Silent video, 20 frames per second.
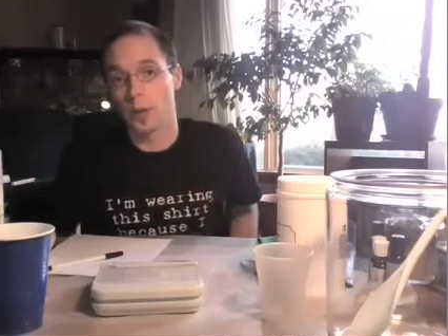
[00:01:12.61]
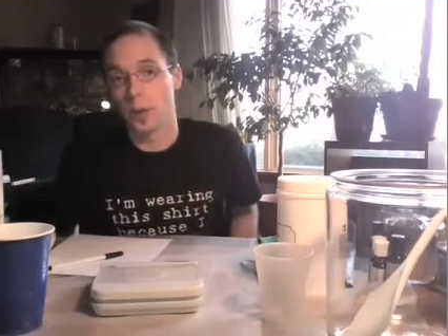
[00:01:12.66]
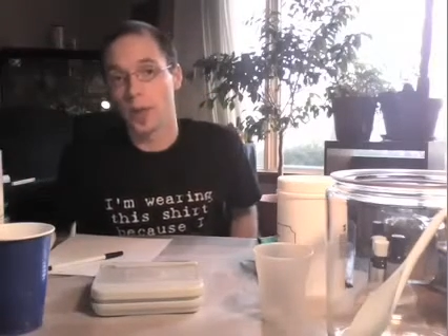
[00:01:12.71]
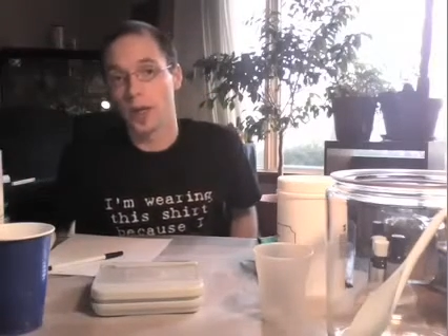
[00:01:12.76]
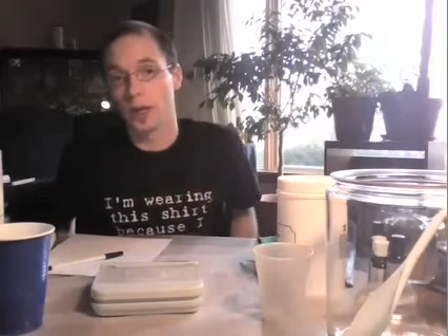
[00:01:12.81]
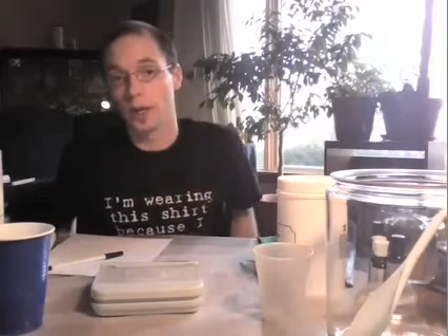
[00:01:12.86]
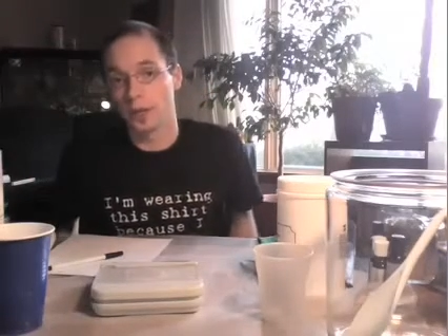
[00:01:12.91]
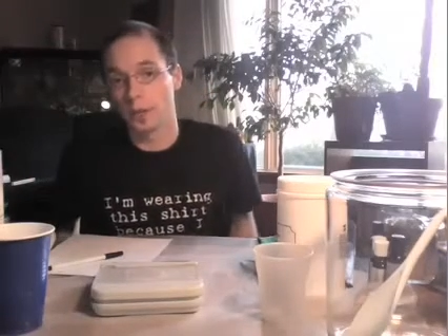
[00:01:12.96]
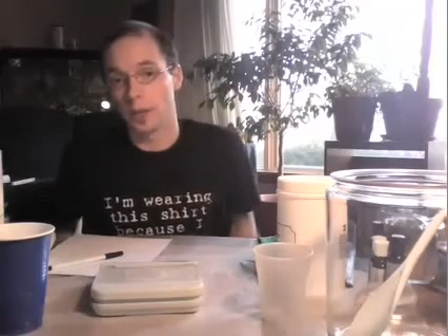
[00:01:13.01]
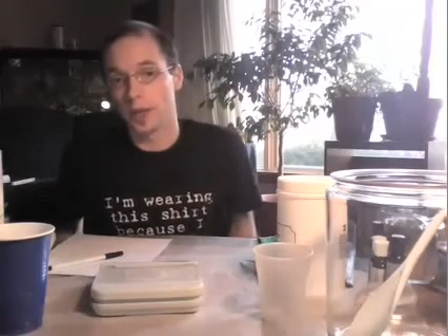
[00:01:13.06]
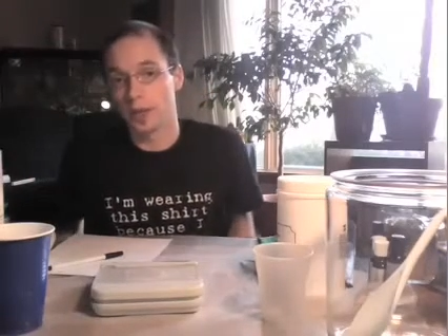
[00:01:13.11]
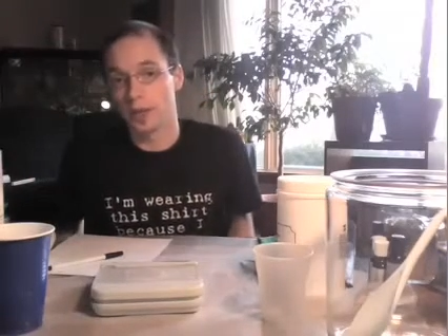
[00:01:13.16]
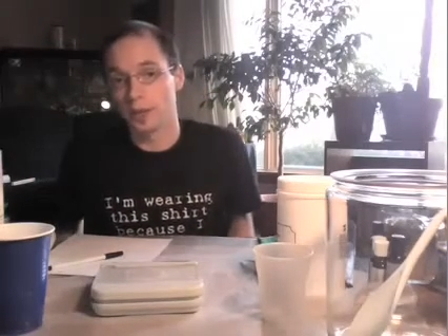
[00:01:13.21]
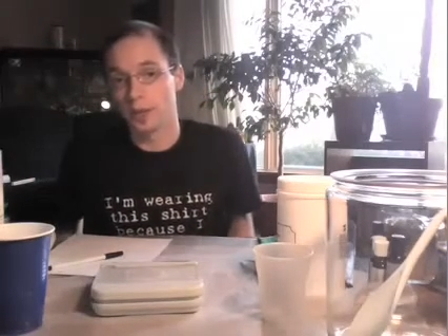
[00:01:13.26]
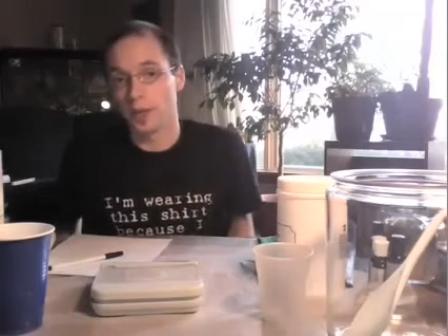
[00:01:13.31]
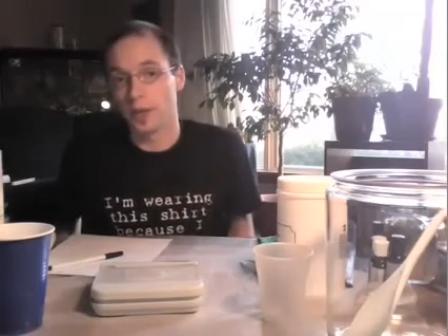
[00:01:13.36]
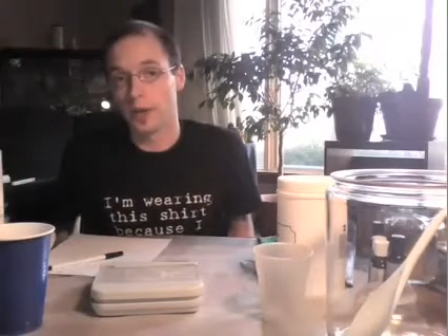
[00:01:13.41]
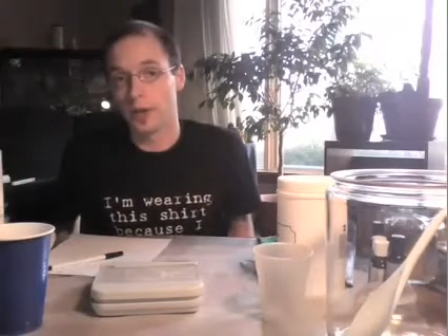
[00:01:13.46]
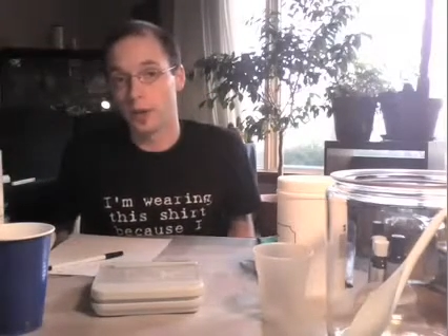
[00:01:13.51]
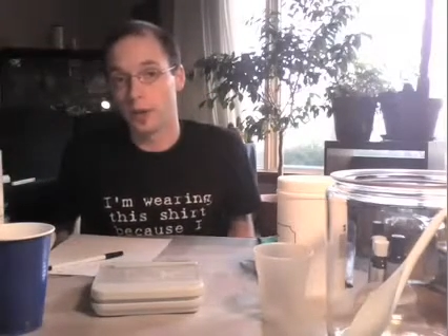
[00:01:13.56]
well and makes
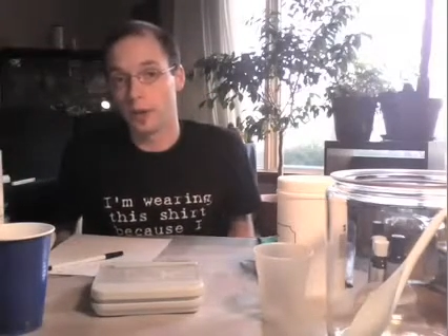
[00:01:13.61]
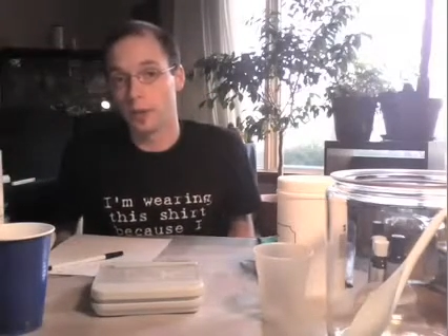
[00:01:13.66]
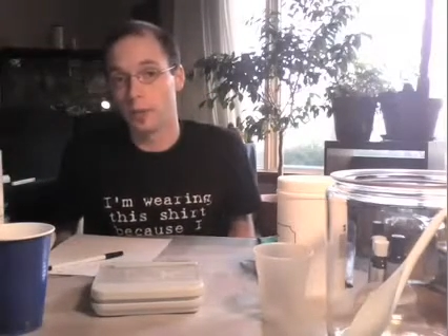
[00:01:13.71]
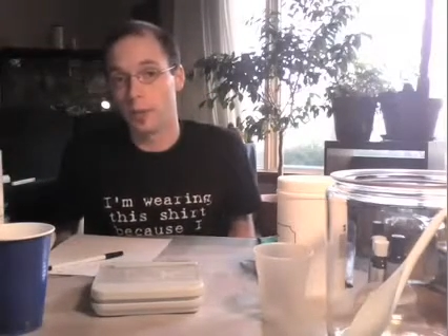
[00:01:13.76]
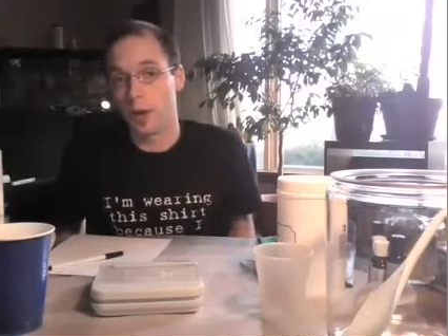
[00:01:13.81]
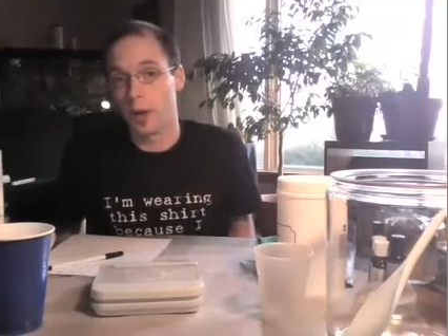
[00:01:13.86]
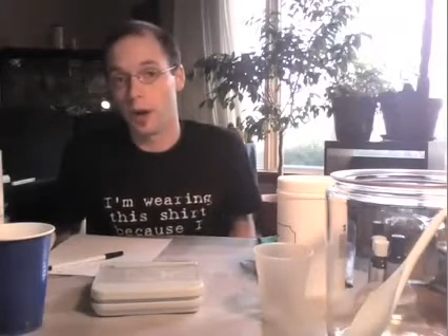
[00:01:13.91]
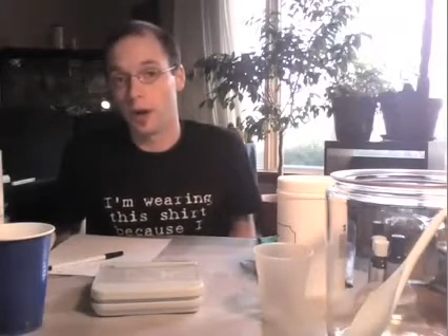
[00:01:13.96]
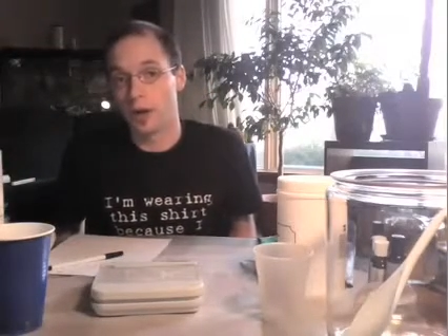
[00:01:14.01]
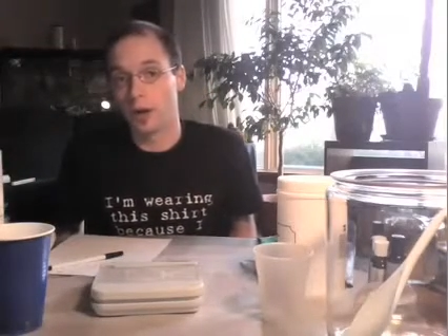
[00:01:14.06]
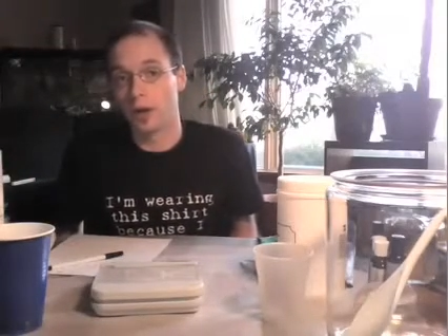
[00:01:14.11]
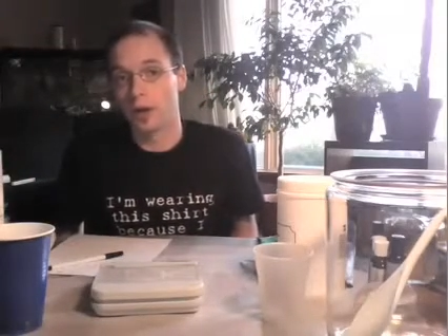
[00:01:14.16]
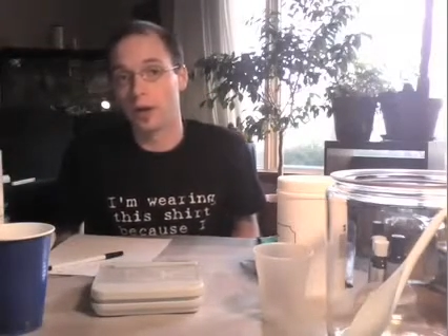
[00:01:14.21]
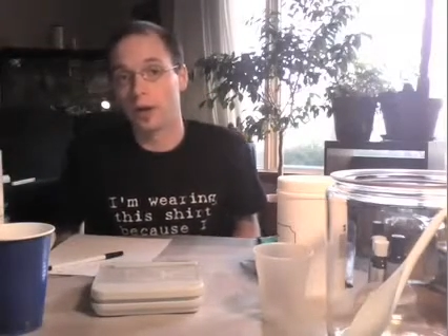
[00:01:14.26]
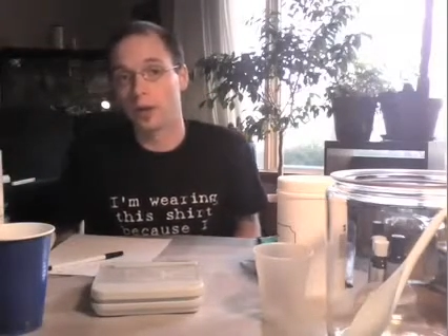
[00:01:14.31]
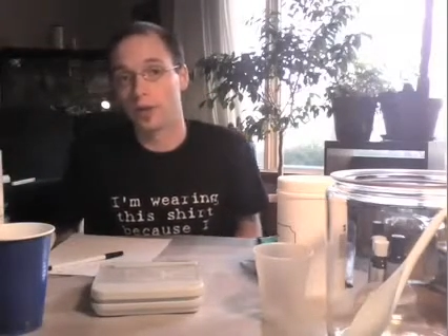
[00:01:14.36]
a very good bar